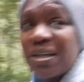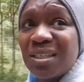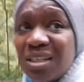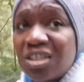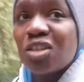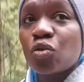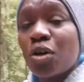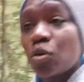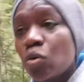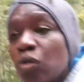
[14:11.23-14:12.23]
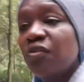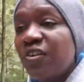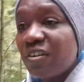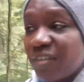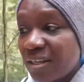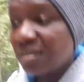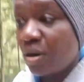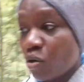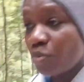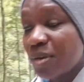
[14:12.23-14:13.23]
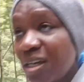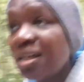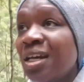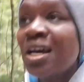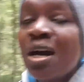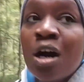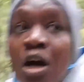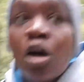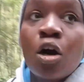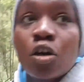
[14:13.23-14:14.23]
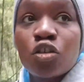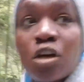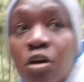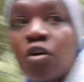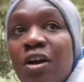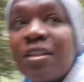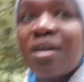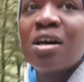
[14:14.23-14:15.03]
thing is just go and Google VFS Nairobi, Austria, or rather